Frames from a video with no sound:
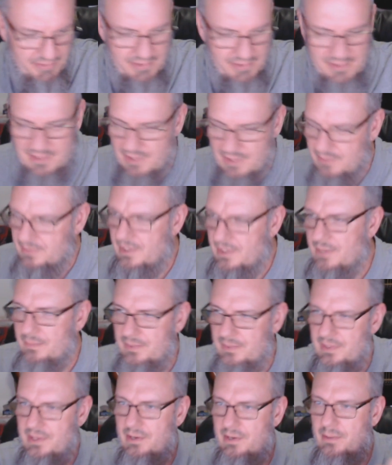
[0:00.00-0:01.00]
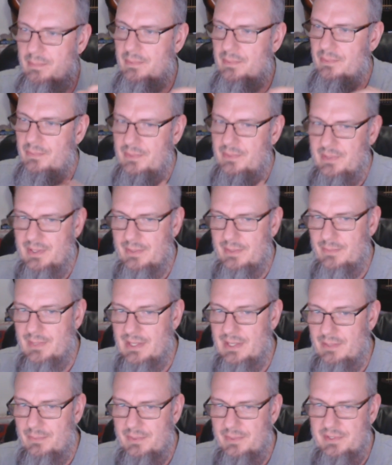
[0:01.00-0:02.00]
a note that would go
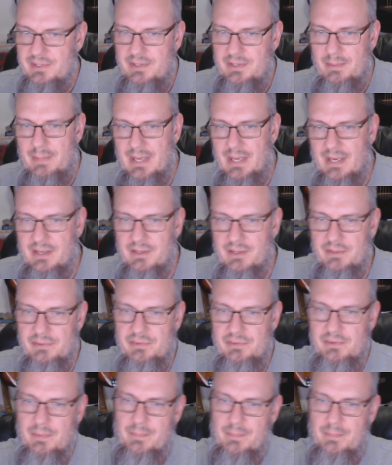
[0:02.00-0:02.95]
well with tobaccos.